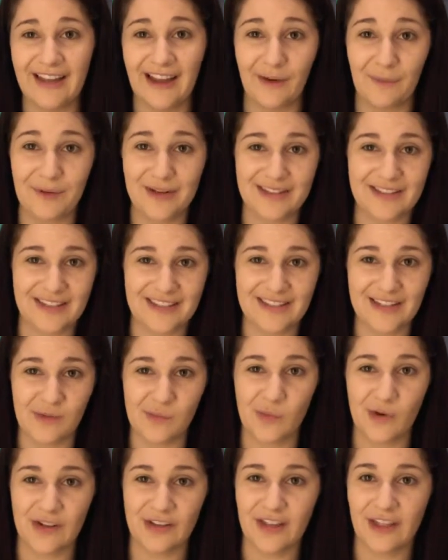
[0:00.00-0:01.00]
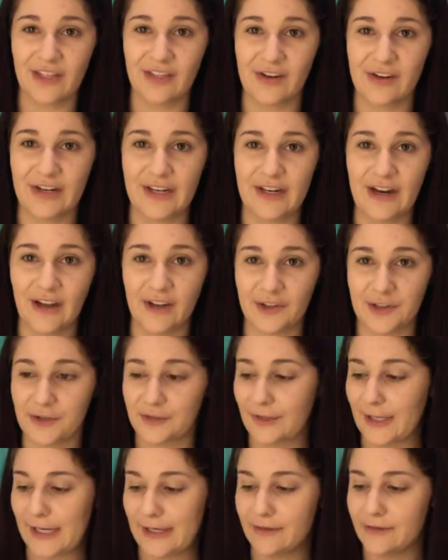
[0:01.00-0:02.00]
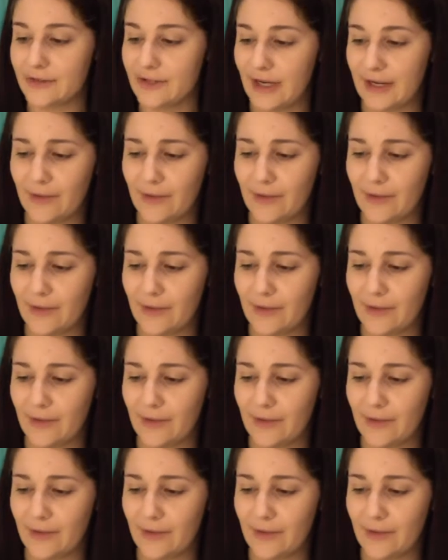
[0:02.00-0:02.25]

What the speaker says: I want to say, somewhere in the $30 range,